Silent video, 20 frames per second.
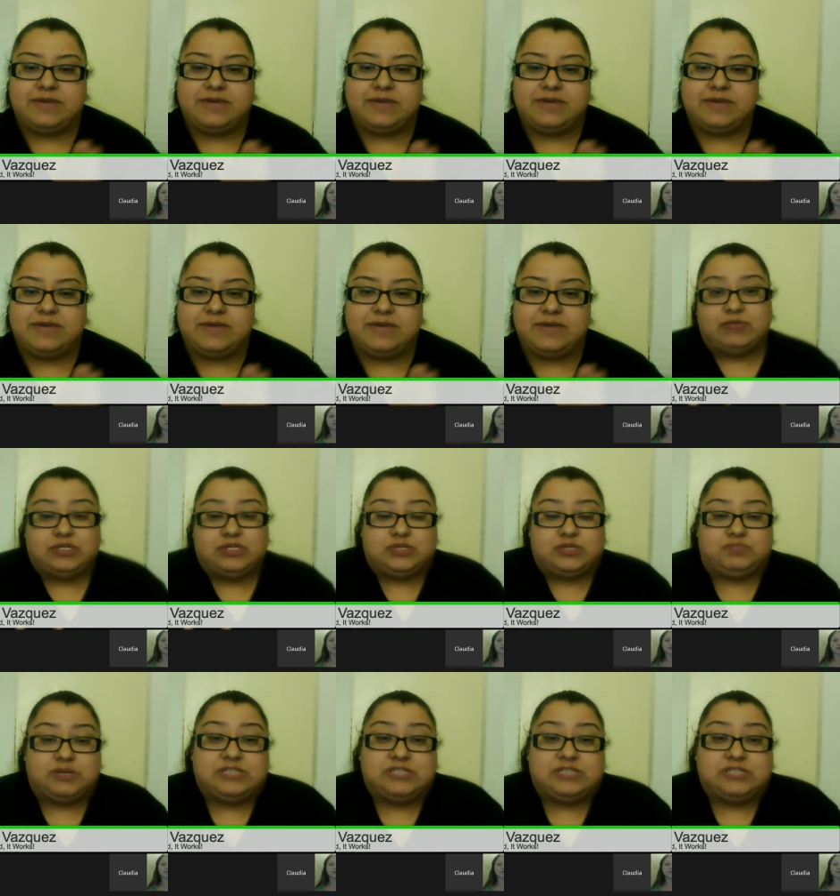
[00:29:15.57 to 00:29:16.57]
I
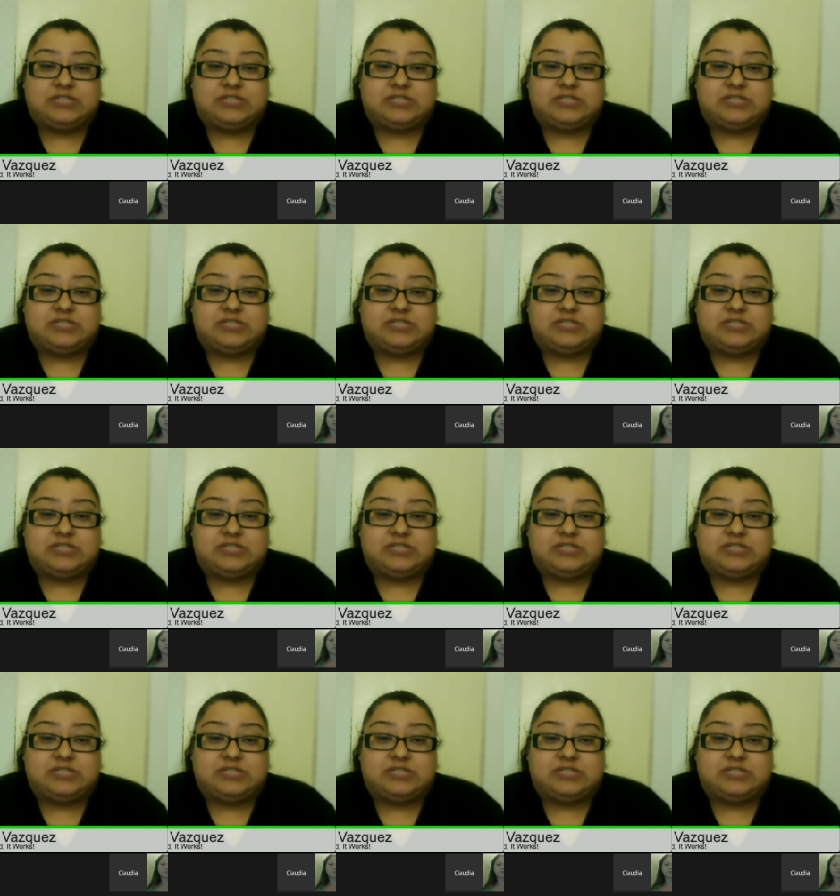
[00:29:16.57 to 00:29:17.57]
was building my
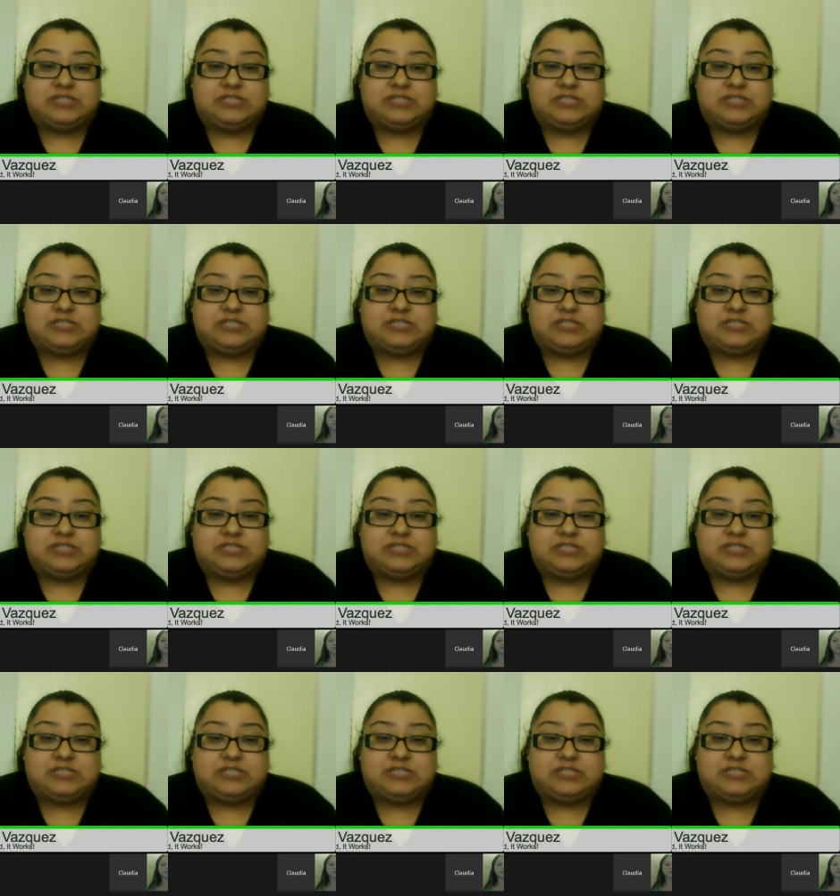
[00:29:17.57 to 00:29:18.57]
business.
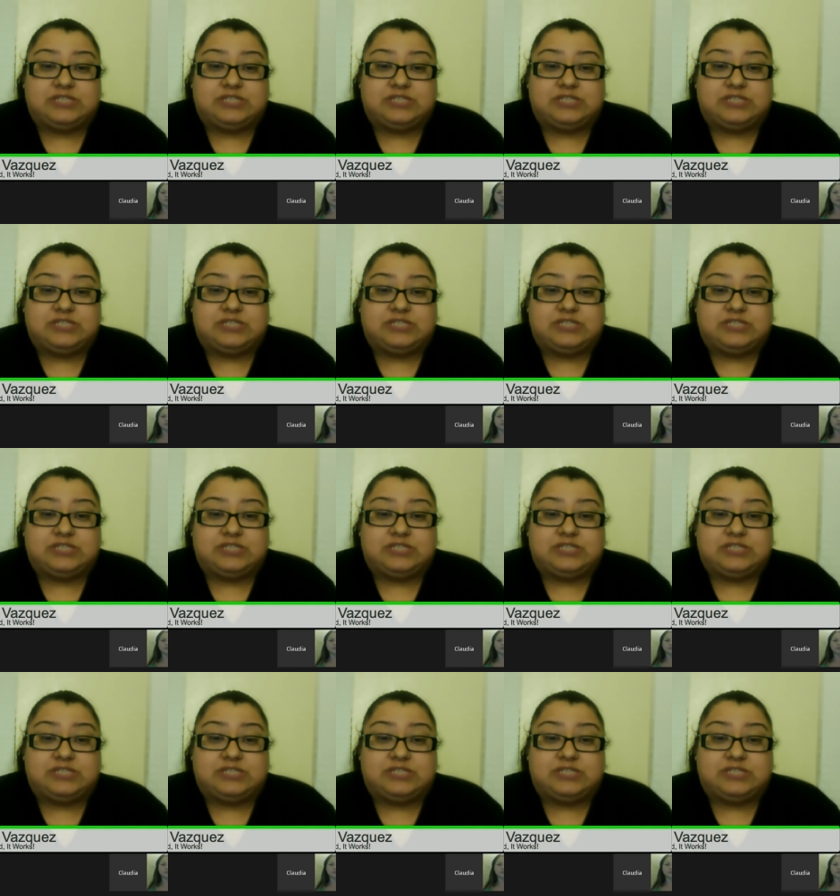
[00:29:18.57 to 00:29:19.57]
It was
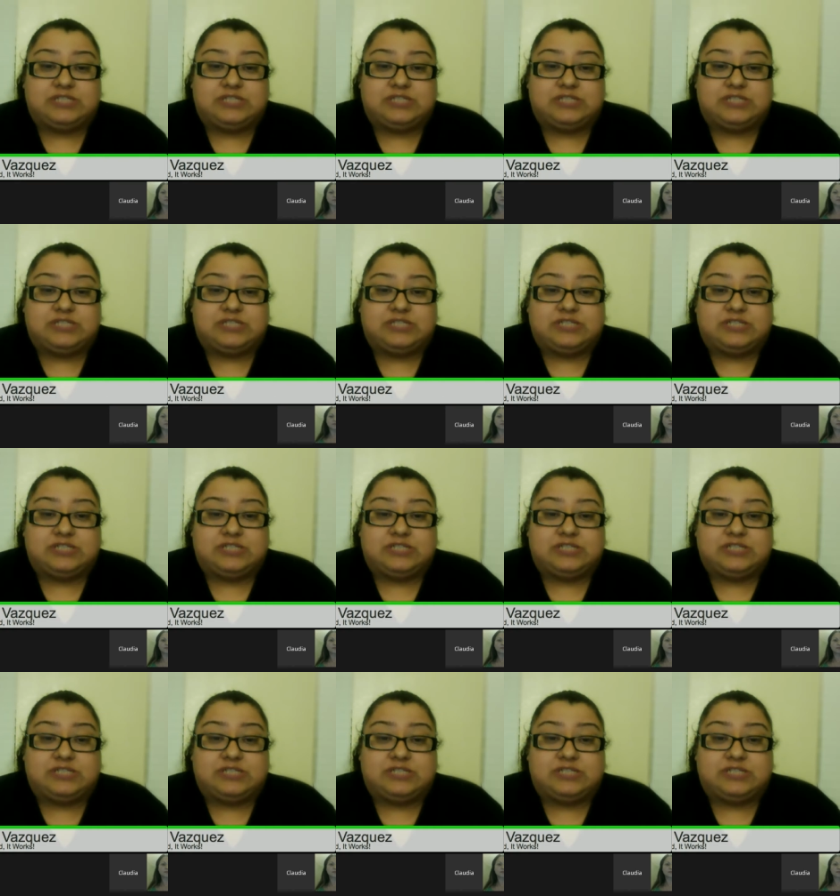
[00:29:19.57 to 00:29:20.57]
and
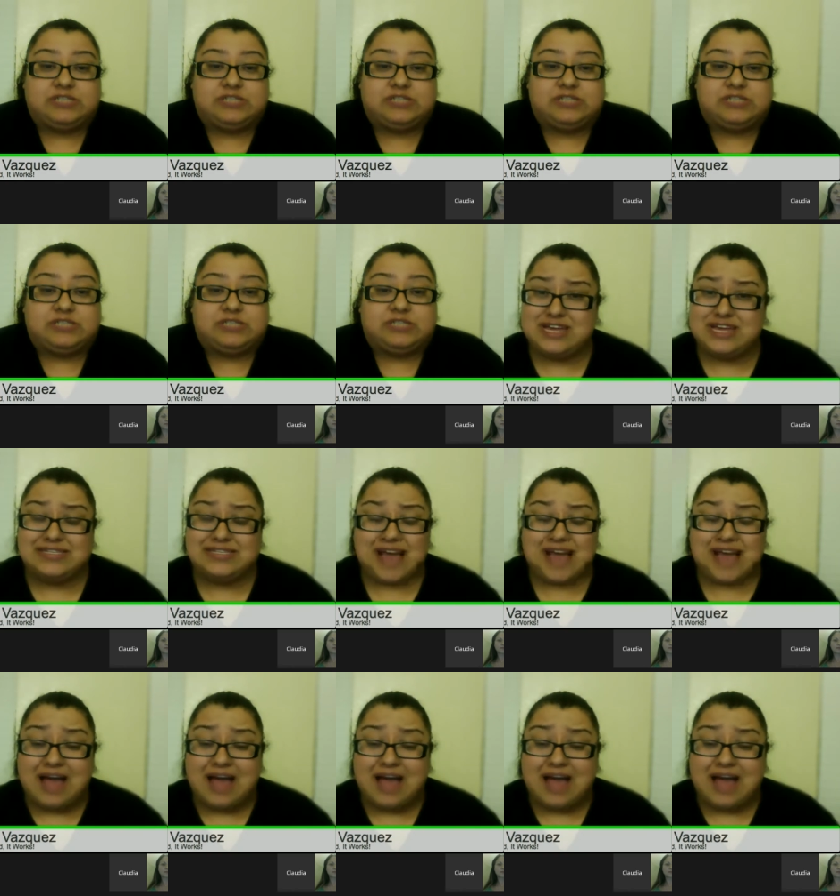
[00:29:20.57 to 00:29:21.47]
hitting the streets.